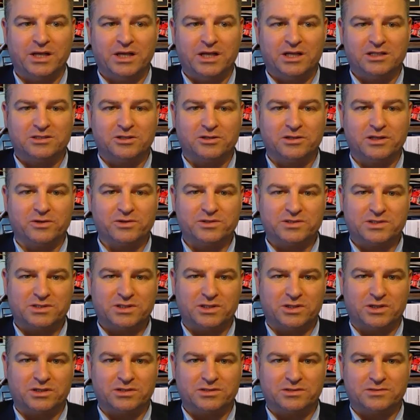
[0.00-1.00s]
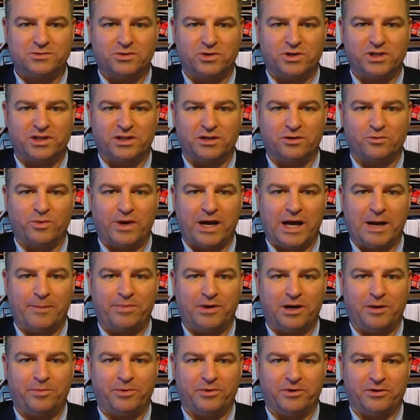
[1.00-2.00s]
So those are sort of the wrap
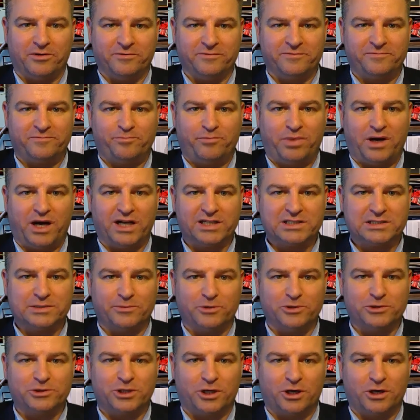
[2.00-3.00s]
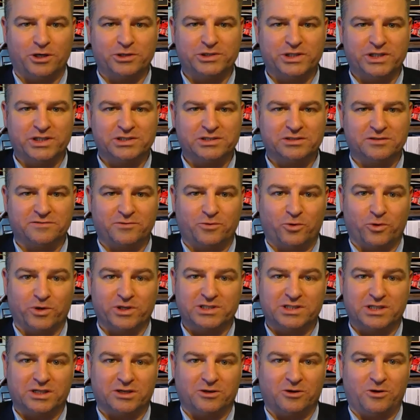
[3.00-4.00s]
up of possible charges. Of
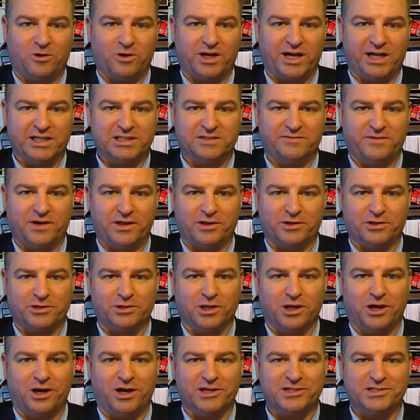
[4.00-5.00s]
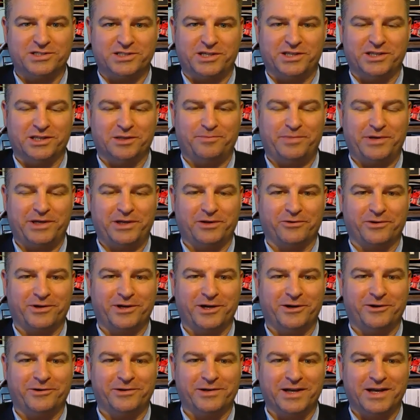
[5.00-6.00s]
course, there are all kinds of other laws in the penal
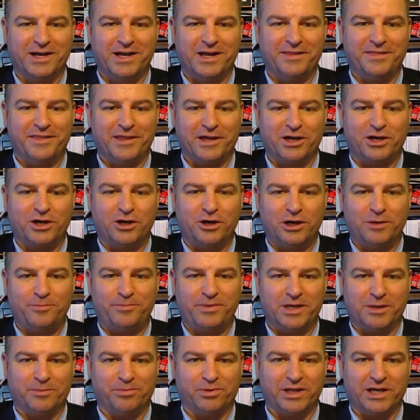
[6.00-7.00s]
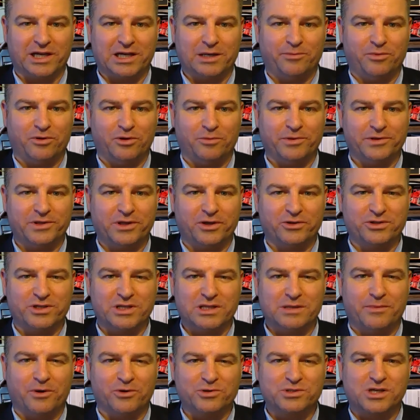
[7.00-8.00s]
code that could be applicable, but those are
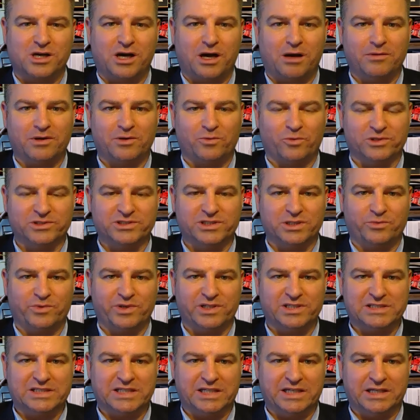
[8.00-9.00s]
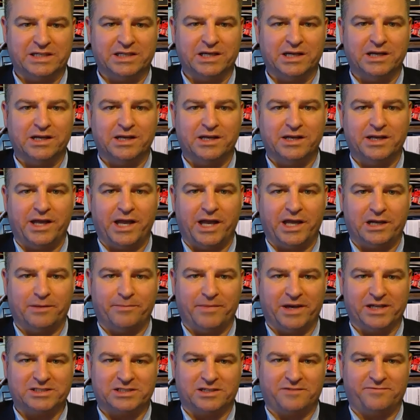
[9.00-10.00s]
the most common ones that we see in
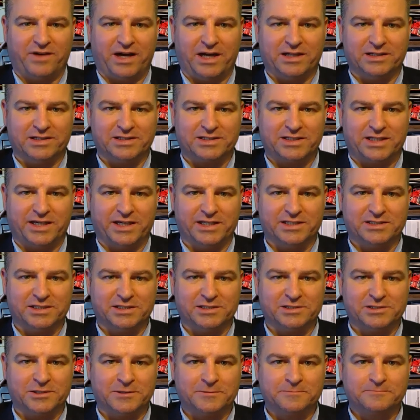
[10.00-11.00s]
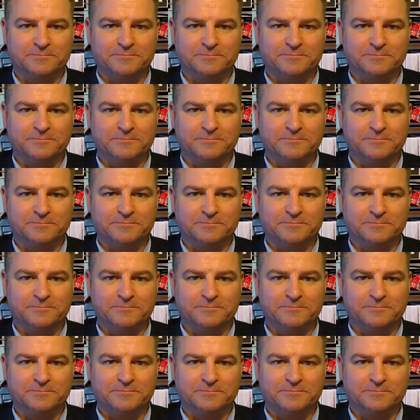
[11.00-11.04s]
domestic violence cases.